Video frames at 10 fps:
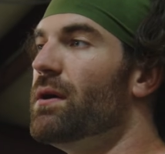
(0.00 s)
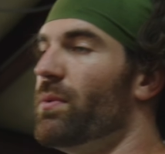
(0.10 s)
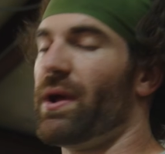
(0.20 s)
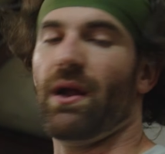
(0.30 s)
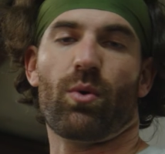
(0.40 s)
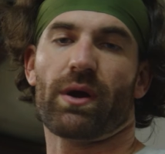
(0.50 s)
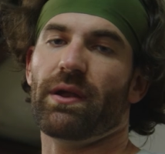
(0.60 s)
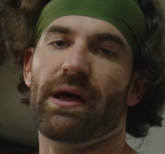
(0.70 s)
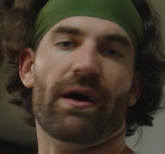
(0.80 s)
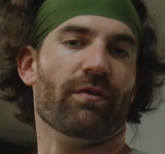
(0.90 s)
we got to work
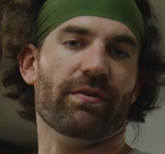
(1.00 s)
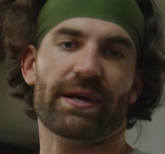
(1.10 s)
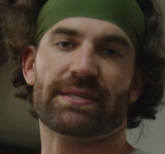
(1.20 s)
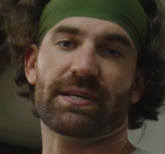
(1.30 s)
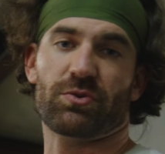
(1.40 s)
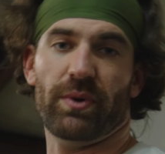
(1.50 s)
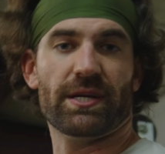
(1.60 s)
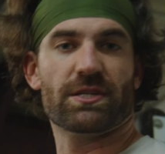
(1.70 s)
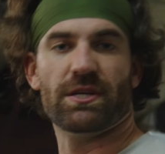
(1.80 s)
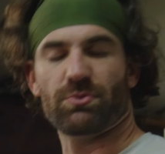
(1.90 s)
on that over the next 6
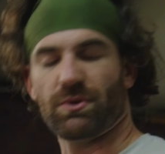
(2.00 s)
weeks is